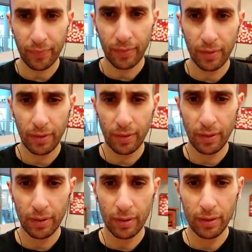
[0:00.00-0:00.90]

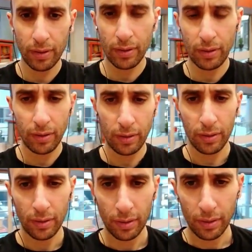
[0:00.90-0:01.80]

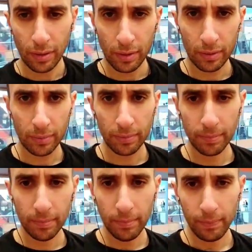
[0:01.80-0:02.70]

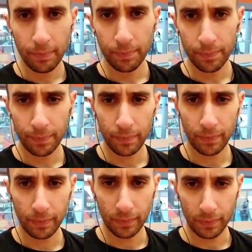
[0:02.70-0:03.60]

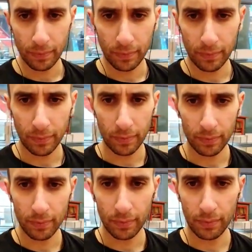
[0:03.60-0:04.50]

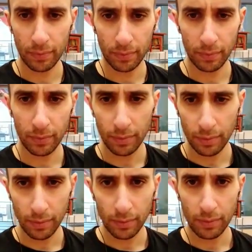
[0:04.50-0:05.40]

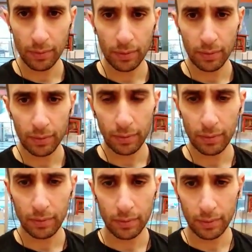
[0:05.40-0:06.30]

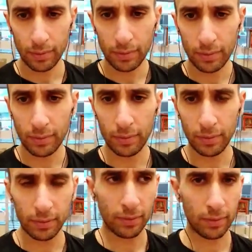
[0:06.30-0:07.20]

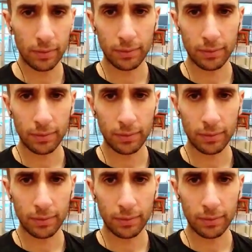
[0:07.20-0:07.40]
This person isn't speaking.